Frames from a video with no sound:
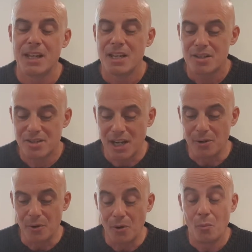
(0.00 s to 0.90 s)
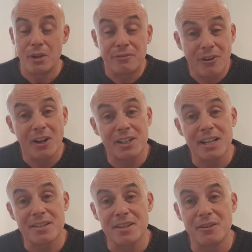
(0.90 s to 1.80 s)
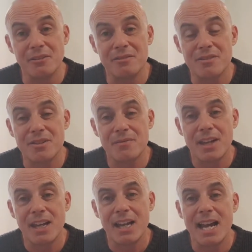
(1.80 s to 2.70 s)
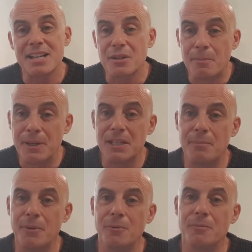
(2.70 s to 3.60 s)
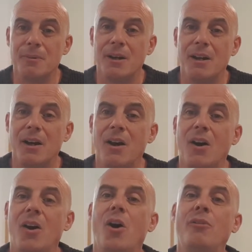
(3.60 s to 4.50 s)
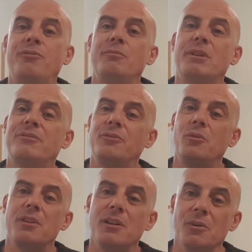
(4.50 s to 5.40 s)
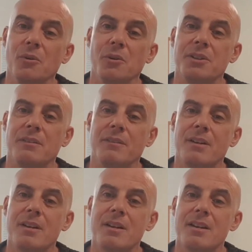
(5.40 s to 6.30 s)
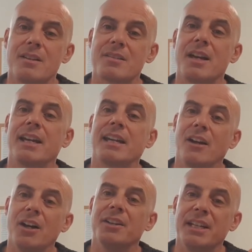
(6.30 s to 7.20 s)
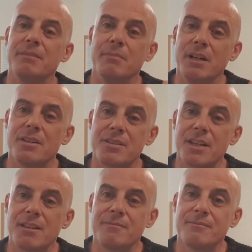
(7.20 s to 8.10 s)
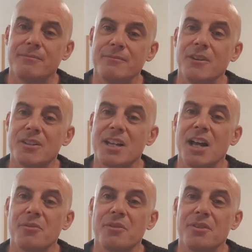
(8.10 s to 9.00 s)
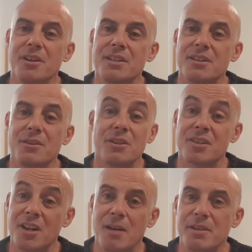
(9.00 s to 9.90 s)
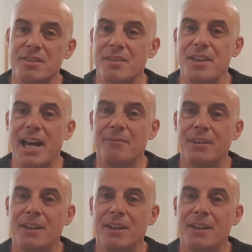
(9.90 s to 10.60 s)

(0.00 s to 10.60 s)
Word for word: So we find ourselves as a people often before the Lord saying, I need mercy. Verse 132. The psalmist did that